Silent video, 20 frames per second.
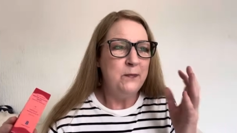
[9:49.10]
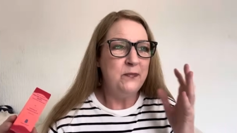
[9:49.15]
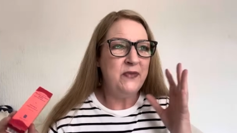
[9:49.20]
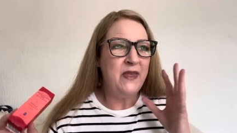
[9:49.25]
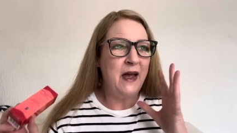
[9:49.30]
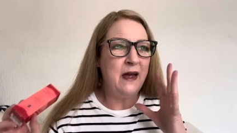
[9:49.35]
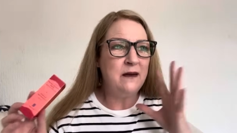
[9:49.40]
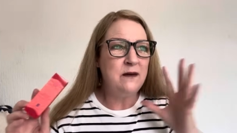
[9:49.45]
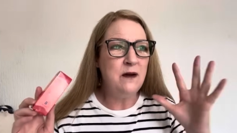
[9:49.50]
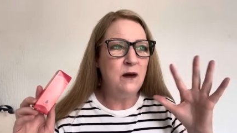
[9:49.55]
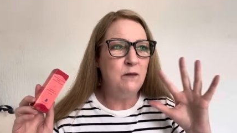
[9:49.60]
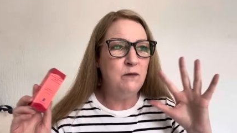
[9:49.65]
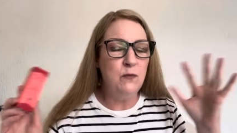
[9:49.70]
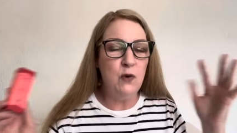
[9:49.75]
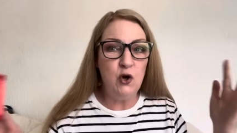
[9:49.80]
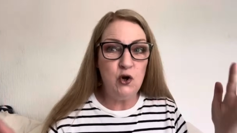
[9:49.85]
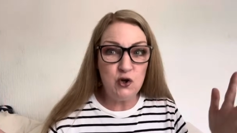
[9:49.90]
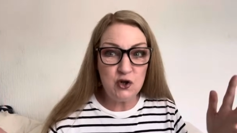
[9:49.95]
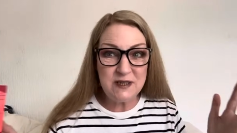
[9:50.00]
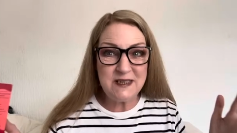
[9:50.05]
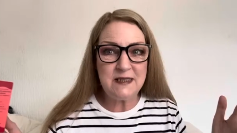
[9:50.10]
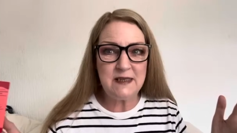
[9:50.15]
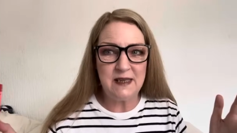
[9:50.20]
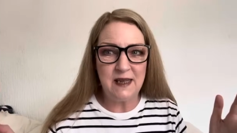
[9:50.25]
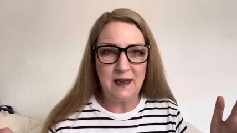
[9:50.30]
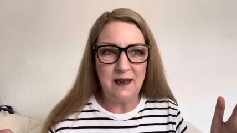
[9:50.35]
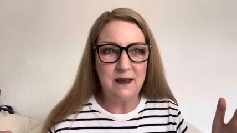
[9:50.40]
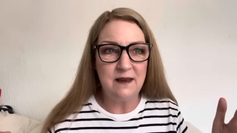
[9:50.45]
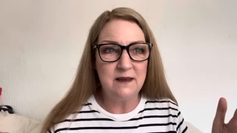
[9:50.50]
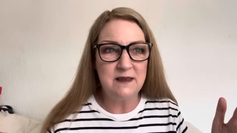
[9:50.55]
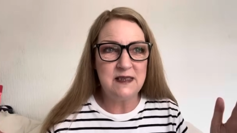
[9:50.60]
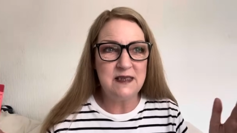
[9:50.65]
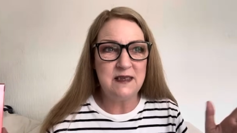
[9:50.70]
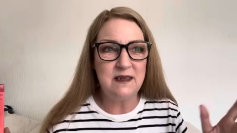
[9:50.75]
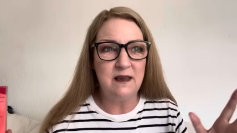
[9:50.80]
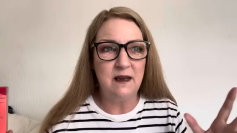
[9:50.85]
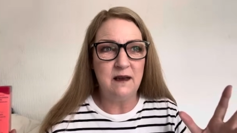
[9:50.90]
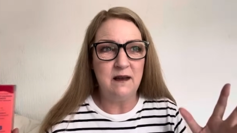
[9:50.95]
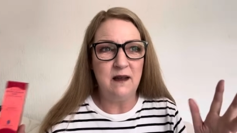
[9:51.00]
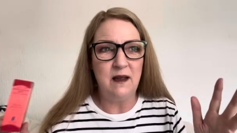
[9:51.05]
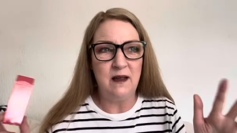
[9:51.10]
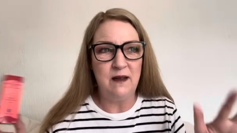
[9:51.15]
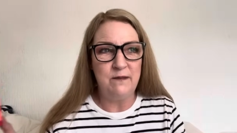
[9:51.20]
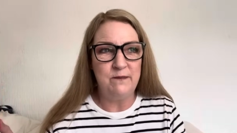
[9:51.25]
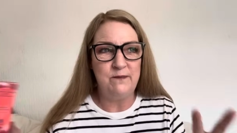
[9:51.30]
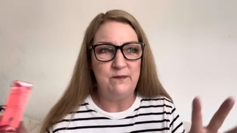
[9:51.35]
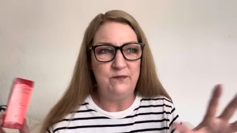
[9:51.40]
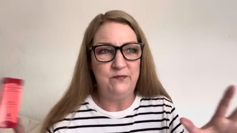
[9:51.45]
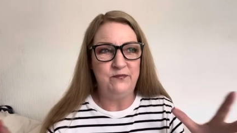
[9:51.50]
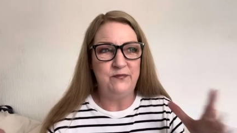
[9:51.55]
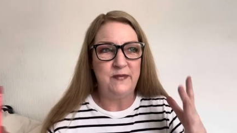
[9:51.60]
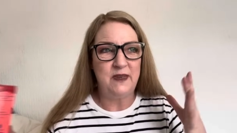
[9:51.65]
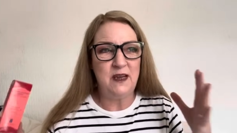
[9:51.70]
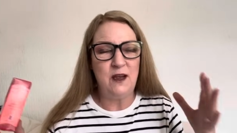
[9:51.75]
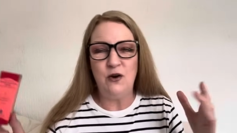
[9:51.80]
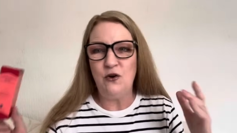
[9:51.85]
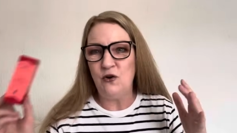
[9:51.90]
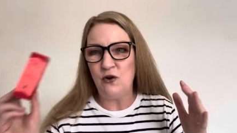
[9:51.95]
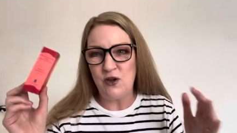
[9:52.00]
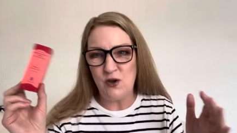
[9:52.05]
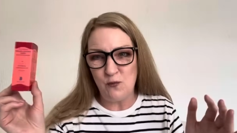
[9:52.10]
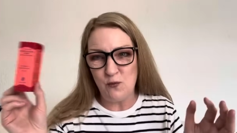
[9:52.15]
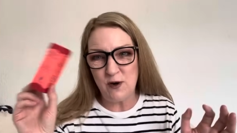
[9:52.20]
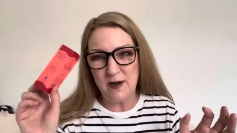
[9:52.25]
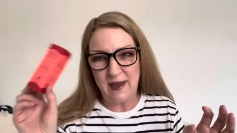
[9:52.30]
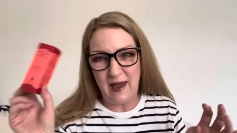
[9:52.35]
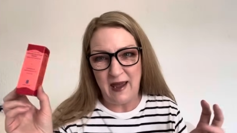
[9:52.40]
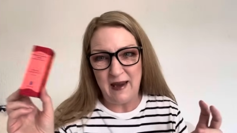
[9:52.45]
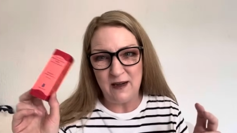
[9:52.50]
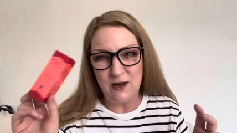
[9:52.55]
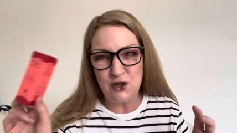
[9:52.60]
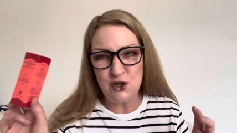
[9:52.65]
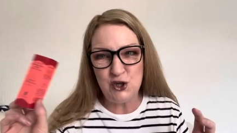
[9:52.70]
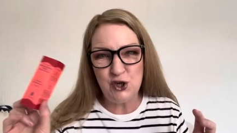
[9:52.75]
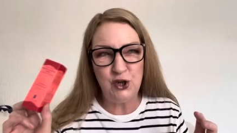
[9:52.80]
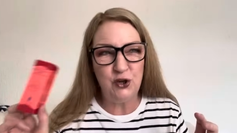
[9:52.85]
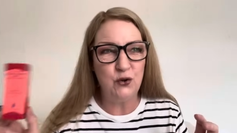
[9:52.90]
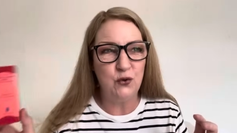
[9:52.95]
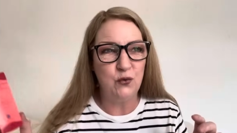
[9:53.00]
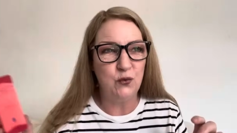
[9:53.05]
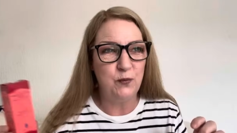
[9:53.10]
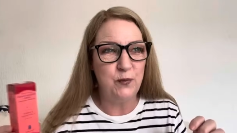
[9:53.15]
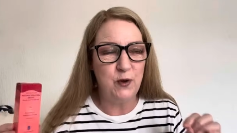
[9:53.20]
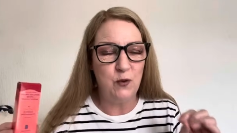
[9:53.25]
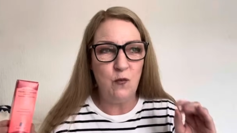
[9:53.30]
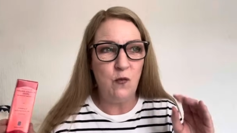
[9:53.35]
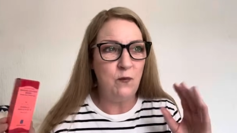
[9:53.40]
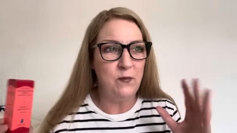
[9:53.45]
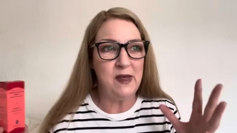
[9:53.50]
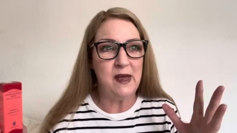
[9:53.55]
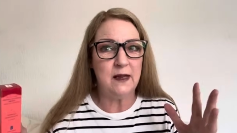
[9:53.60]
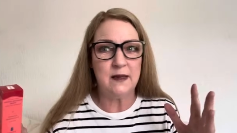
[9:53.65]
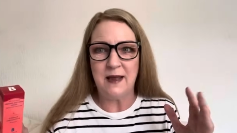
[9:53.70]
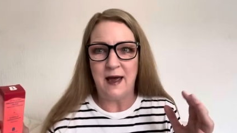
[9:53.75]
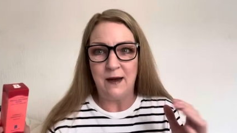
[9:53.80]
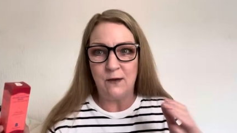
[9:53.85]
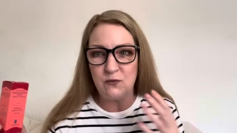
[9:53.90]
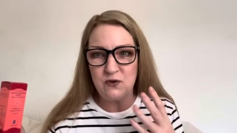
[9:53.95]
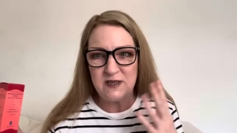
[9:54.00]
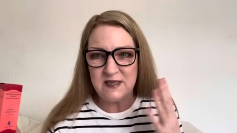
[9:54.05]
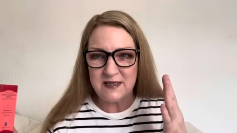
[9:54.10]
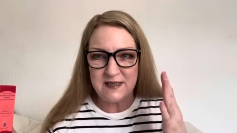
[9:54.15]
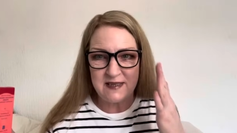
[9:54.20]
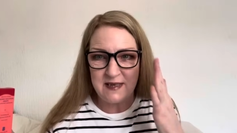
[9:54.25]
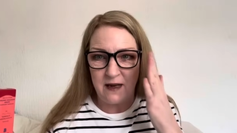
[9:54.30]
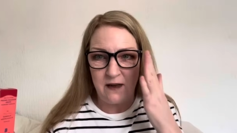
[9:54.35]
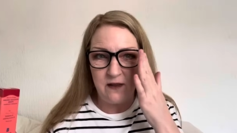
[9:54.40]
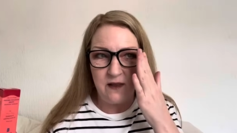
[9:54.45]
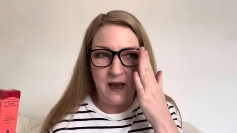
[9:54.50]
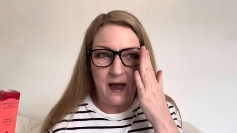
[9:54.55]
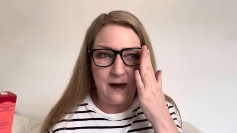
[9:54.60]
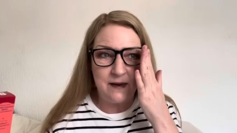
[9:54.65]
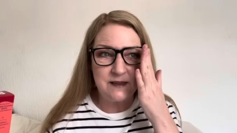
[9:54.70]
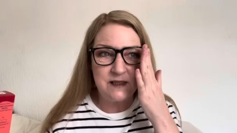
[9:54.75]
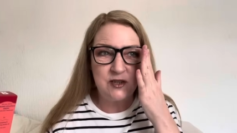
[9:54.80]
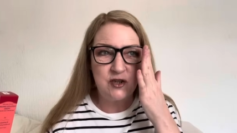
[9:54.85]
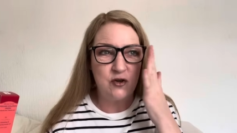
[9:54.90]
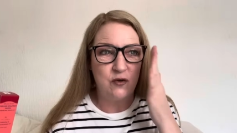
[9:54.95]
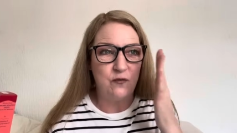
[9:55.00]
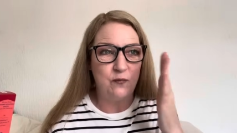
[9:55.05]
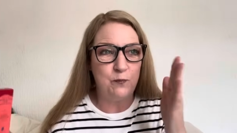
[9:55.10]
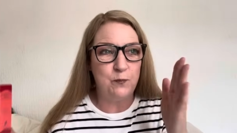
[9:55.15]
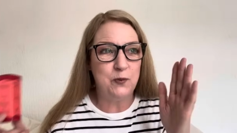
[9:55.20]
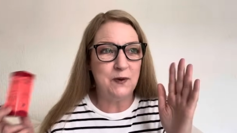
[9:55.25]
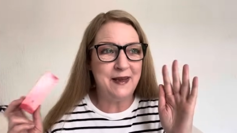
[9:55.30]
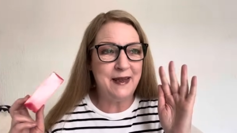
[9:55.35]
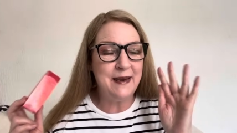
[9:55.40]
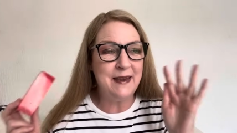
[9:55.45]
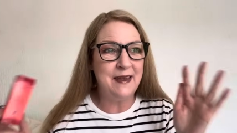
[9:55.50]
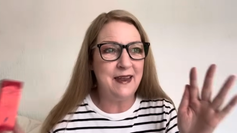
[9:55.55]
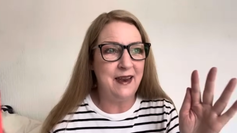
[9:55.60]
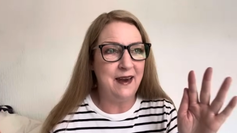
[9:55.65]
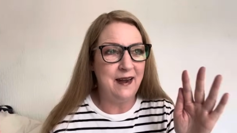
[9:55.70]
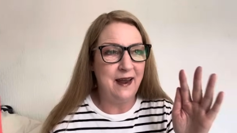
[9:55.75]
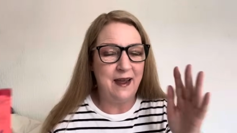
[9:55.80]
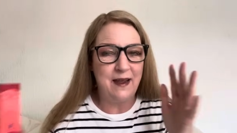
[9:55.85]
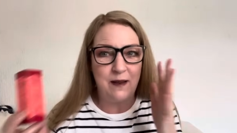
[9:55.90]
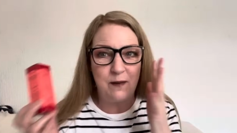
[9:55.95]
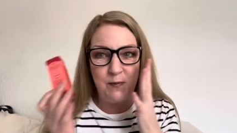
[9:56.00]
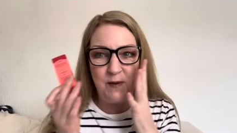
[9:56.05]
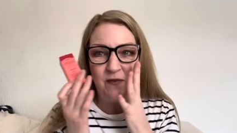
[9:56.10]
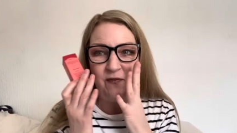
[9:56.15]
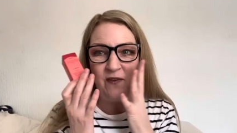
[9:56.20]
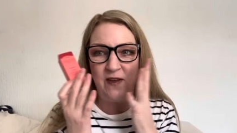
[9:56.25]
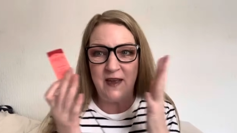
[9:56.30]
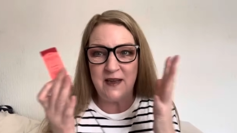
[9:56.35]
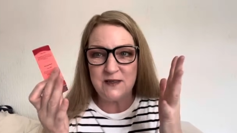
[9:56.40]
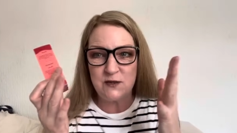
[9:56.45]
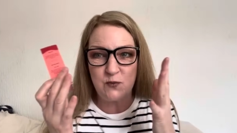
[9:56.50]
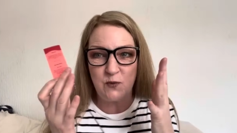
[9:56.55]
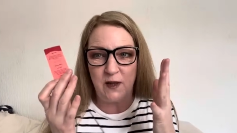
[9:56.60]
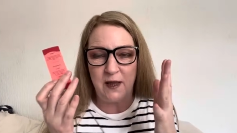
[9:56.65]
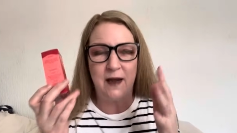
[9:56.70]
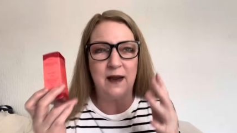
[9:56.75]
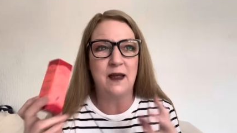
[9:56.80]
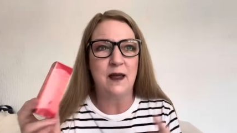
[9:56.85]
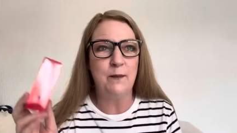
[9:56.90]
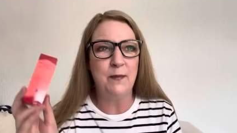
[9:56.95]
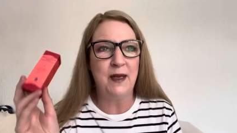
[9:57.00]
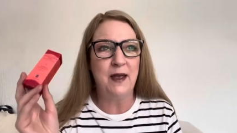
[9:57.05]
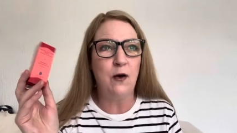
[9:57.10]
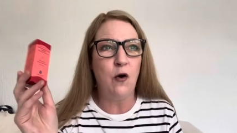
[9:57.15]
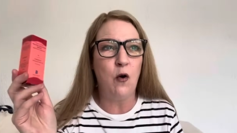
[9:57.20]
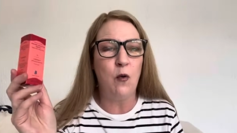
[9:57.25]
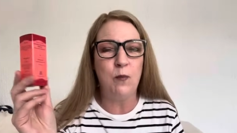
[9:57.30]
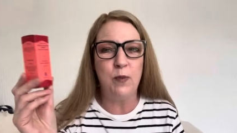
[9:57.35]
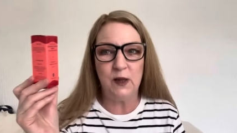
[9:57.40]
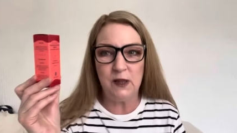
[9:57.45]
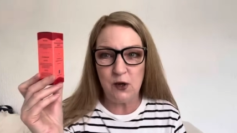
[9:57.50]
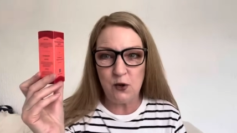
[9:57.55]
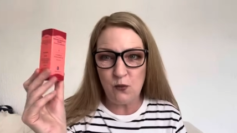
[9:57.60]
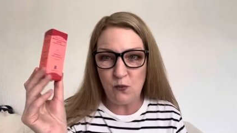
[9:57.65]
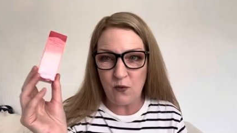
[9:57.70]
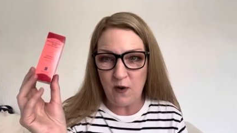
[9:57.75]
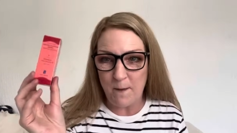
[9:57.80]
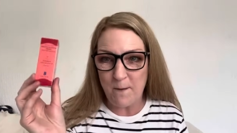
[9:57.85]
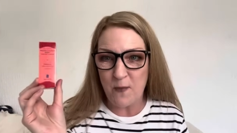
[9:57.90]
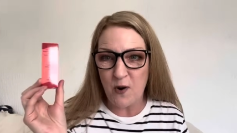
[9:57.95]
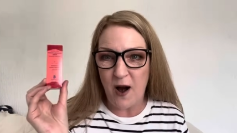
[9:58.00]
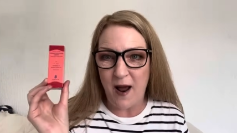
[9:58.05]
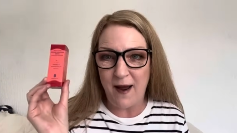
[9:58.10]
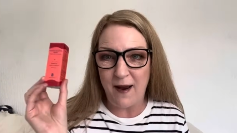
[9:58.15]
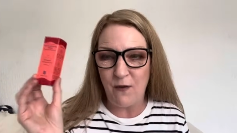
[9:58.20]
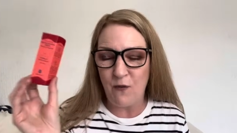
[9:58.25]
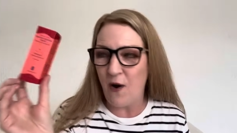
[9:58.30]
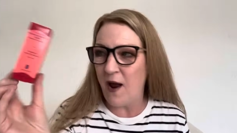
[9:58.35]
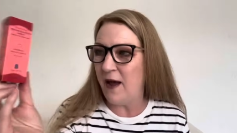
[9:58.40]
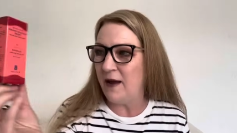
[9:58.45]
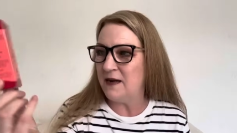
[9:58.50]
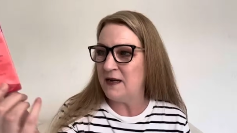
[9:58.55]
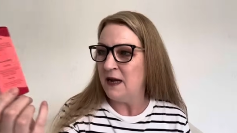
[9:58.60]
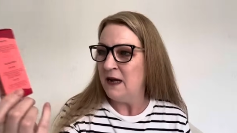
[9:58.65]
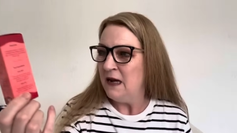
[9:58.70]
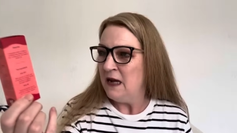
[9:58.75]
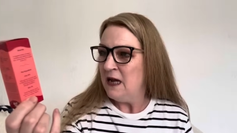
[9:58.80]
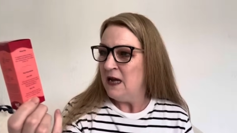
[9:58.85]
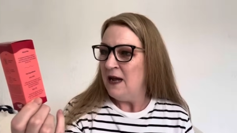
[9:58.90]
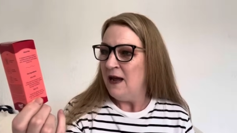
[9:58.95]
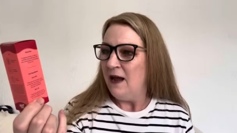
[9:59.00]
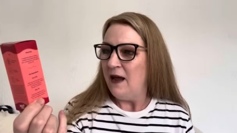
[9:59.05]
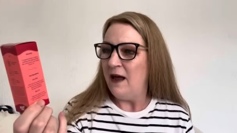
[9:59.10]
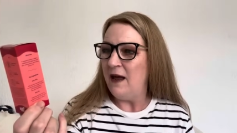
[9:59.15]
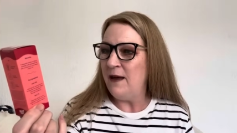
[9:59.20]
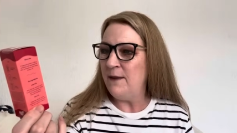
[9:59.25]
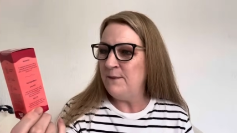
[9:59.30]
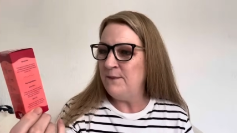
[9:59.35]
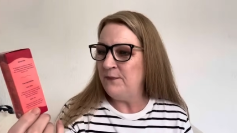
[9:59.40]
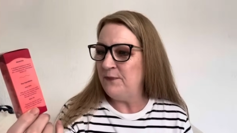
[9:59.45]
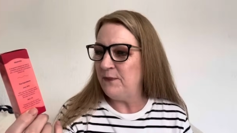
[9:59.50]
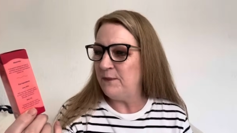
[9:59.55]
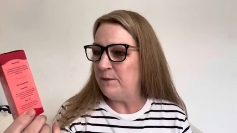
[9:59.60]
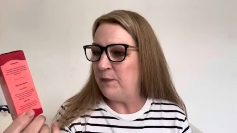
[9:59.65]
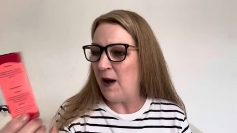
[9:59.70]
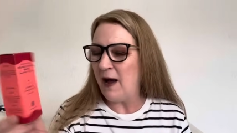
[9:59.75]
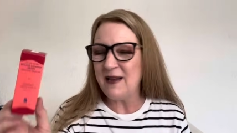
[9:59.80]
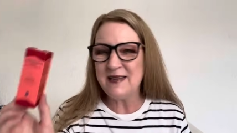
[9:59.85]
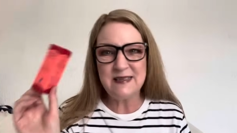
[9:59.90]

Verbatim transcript: than most things that, um, you know, you would get in a tube. You wouldn't be allowed to sell that stuff. Blinking heck, my face were like a big old balloon and bright red. Um, but I